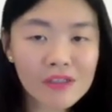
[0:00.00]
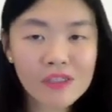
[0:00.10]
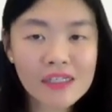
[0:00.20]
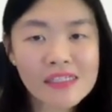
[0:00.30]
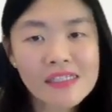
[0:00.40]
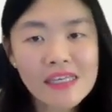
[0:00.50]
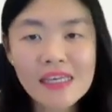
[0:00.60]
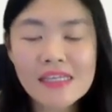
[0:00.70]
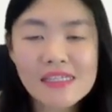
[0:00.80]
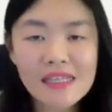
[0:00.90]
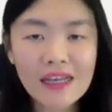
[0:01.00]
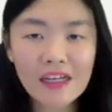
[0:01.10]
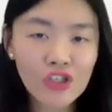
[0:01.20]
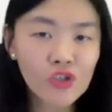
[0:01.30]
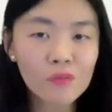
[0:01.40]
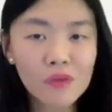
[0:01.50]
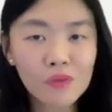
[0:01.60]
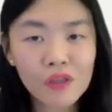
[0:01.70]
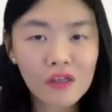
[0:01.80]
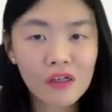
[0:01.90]
as you can see, it's like a human
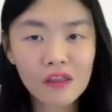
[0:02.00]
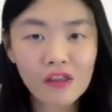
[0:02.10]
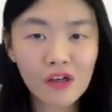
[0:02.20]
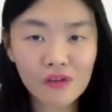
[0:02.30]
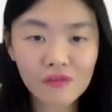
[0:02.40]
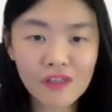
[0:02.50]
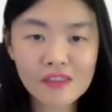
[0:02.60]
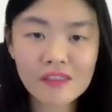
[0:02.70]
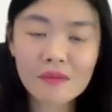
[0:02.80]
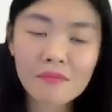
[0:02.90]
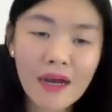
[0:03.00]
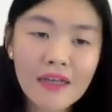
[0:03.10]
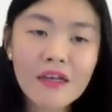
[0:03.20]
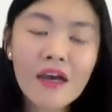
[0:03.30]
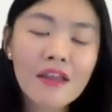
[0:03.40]
with a lot of things in the mind.